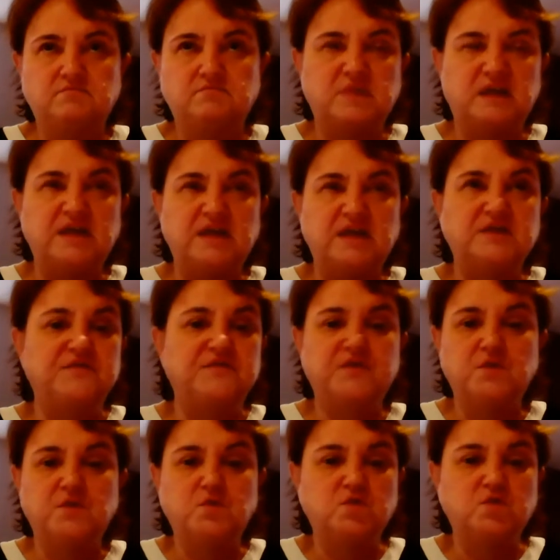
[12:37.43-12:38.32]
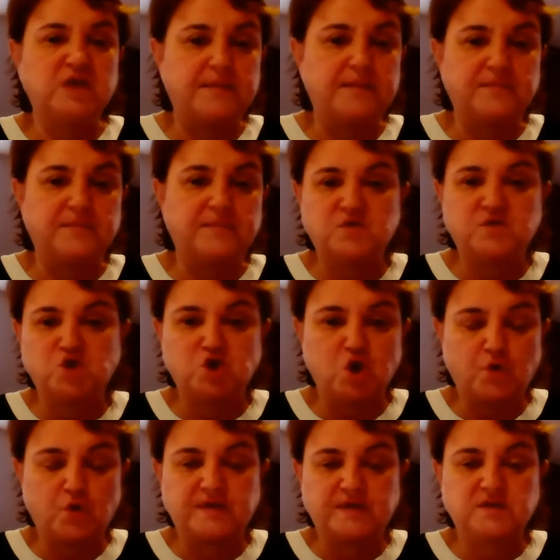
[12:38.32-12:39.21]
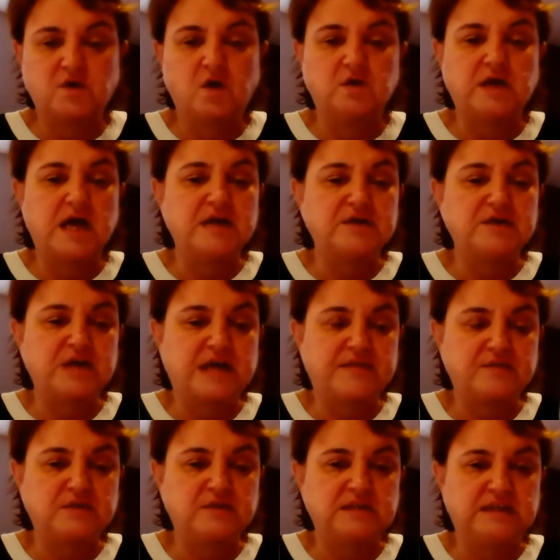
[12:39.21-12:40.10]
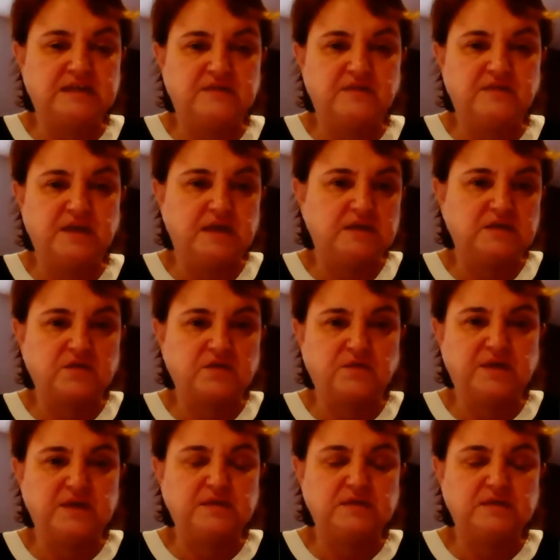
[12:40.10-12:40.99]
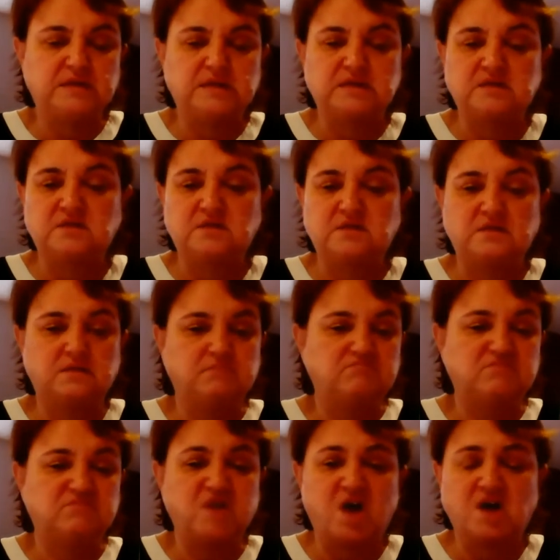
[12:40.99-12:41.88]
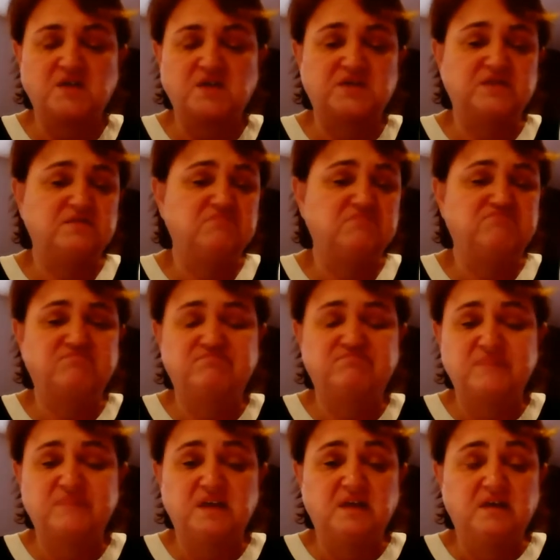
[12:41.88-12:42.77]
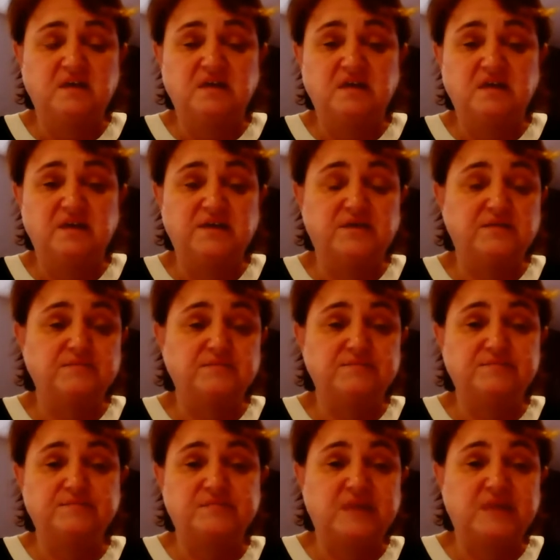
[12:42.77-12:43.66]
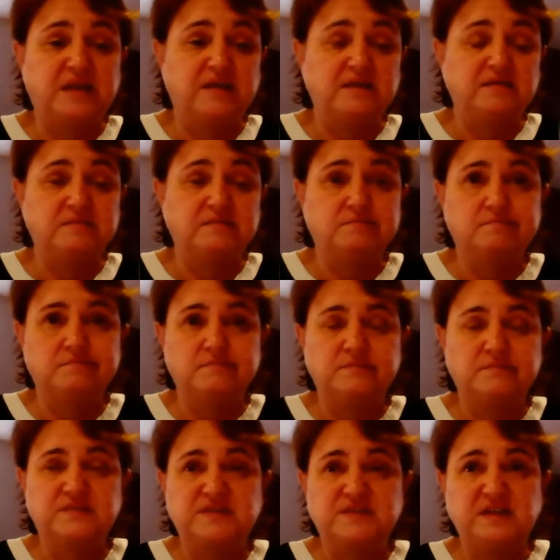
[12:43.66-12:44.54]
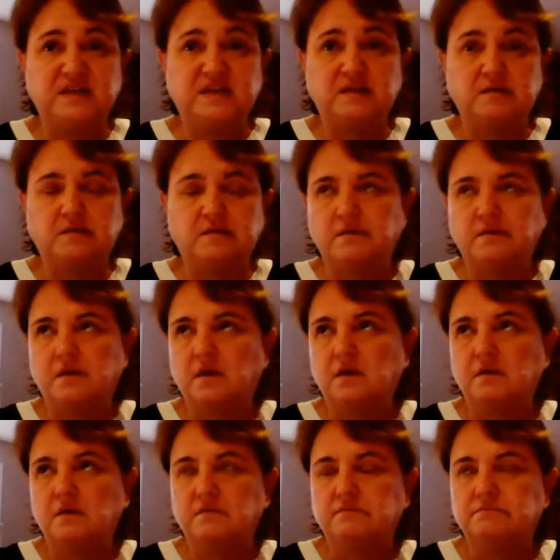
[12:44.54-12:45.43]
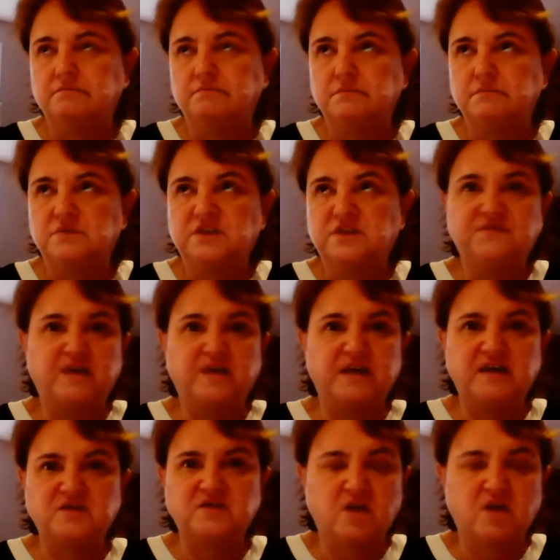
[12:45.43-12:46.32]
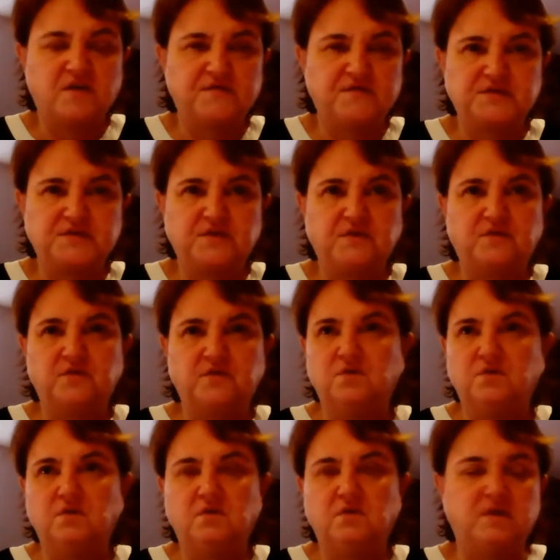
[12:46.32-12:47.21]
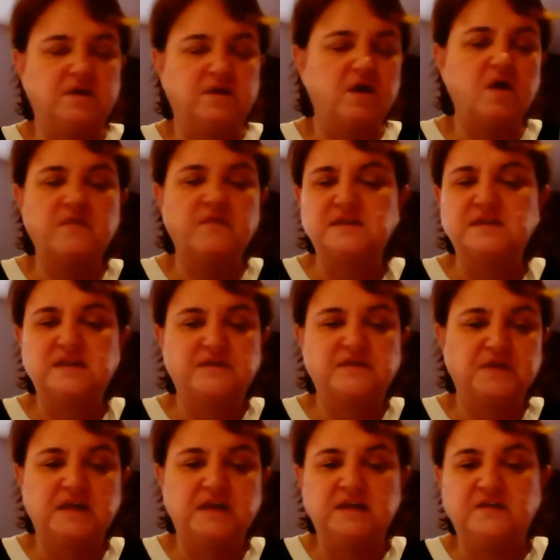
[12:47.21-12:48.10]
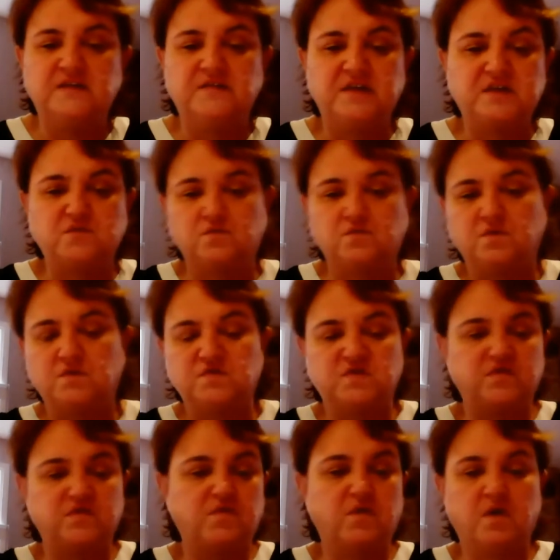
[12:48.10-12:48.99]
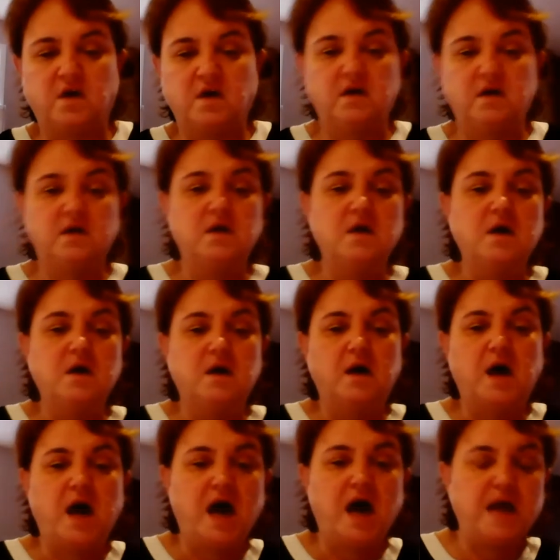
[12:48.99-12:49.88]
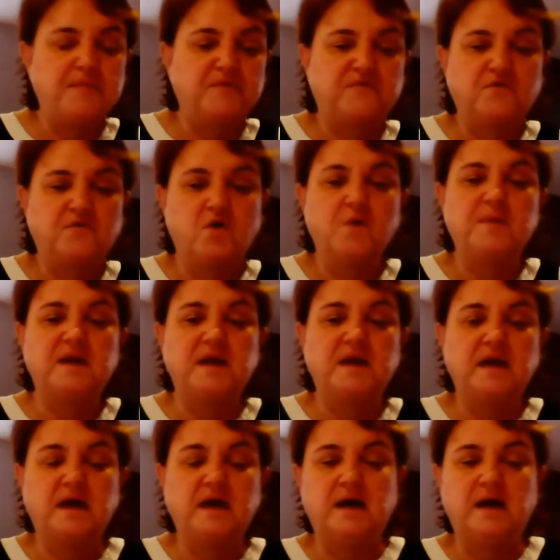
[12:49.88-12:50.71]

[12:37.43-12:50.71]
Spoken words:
interview type show that's called Untethered TV. So he talks to the the chief financial officer of Google and all these different individuals who are high performing